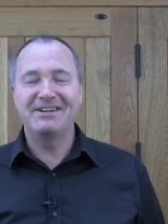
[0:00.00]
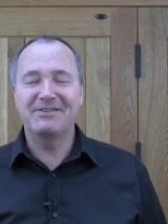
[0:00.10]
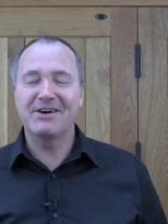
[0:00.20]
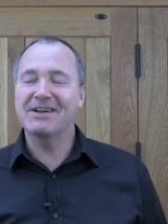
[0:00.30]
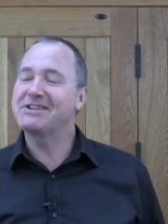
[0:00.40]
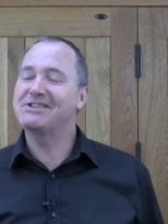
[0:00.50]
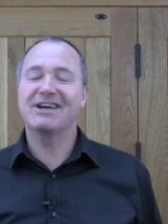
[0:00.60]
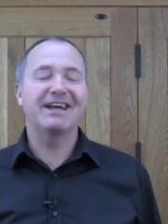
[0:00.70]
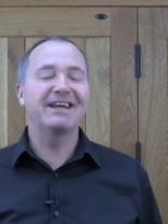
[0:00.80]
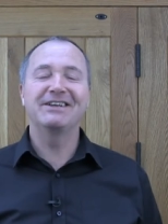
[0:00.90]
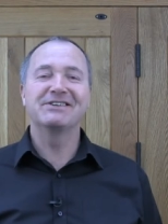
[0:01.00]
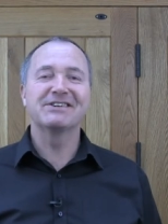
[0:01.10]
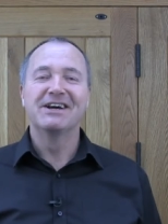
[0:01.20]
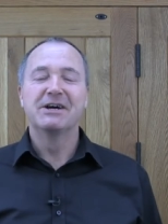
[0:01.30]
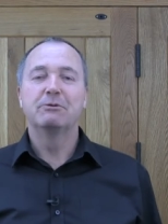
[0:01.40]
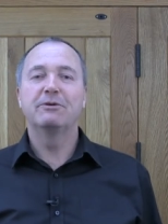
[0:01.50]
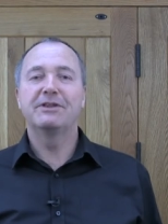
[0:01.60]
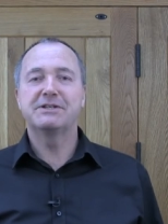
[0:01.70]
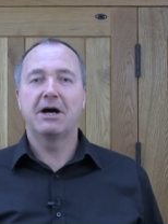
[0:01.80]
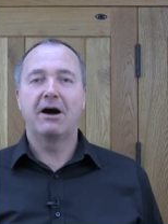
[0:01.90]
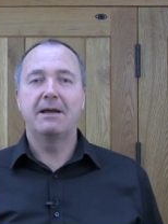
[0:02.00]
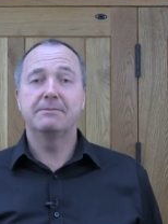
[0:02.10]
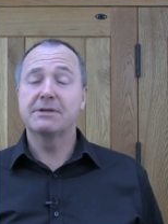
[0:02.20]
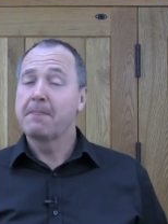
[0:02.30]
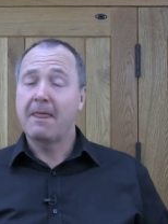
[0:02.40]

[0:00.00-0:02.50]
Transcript: You've got to change with the times.